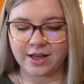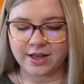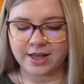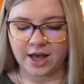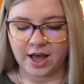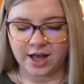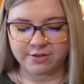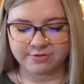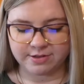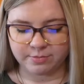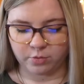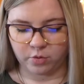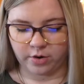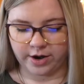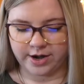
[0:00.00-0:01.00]
coffee
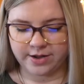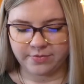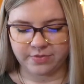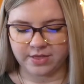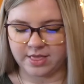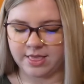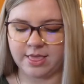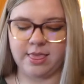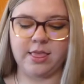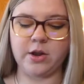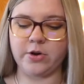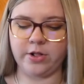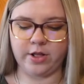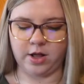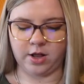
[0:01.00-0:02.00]
board. This is
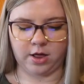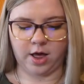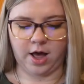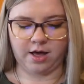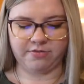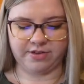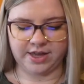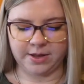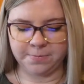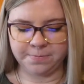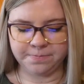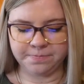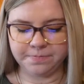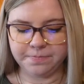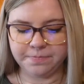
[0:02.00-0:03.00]
literally all coffee.
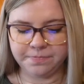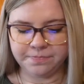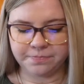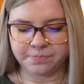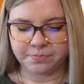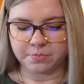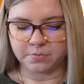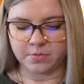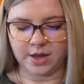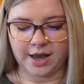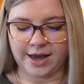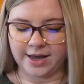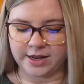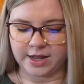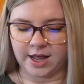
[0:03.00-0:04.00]

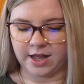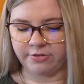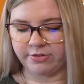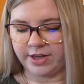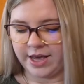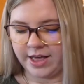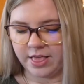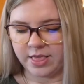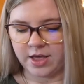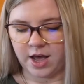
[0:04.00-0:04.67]
Hot coffee, iced